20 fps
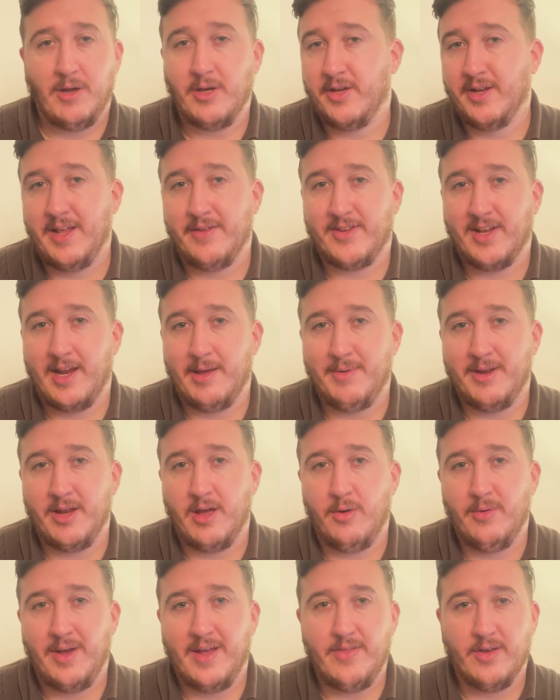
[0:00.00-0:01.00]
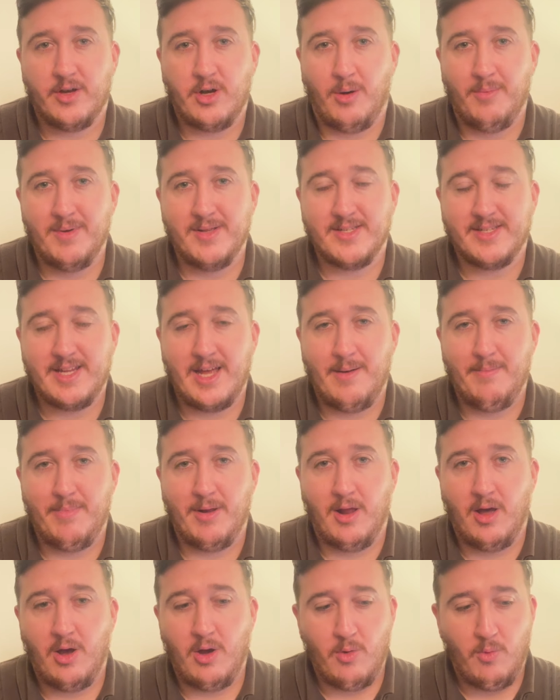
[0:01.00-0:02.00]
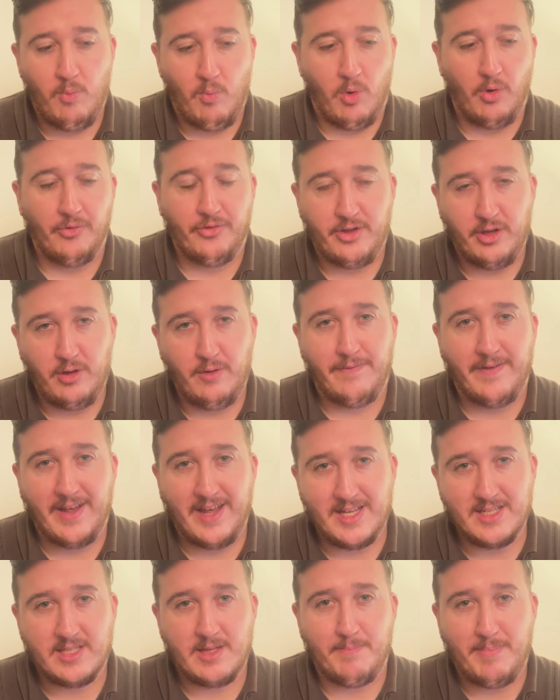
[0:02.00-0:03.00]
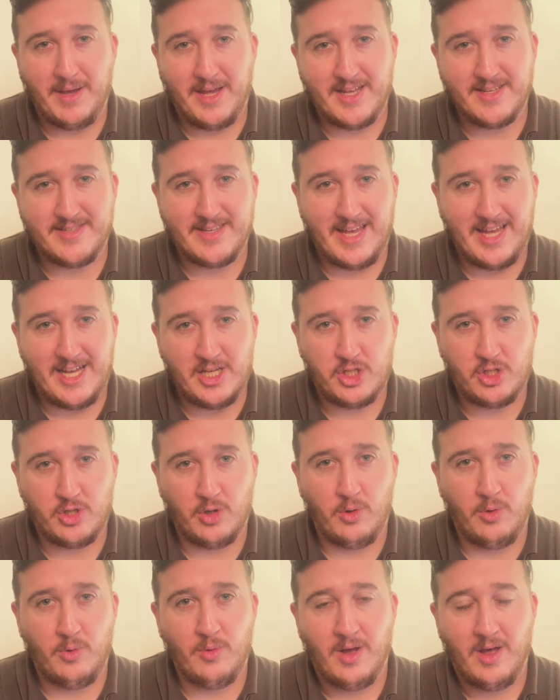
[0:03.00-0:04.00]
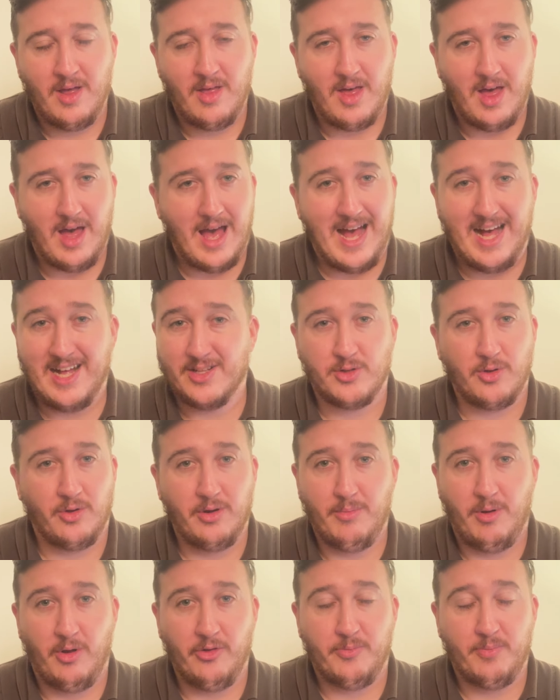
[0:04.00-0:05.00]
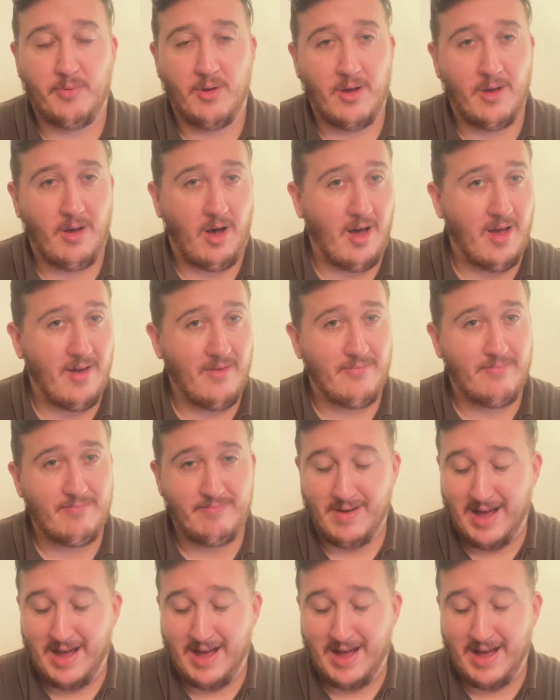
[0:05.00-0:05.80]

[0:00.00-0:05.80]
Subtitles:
But you're gonna have to let me know in the comments down below, what do you think is the biggest issue at Tottenham Hotspur? I've